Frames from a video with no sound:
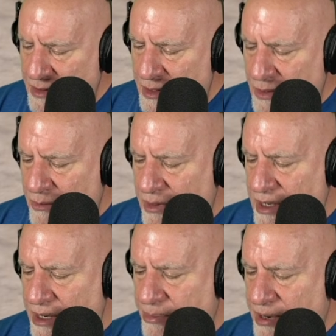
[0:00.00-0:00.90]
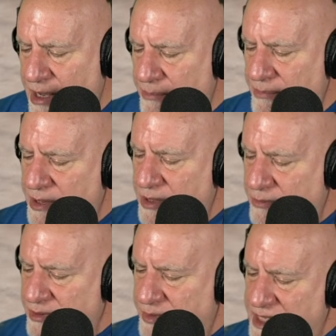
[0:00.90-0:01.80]
what kind of problem
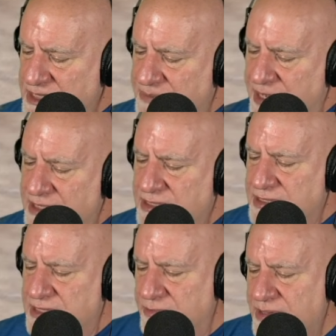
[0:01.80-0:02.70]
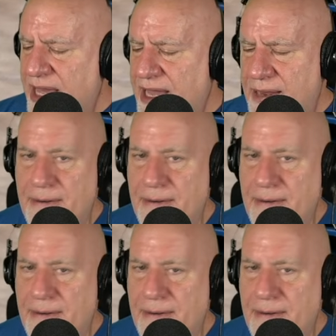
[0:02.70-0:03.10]
would we expect to see with that?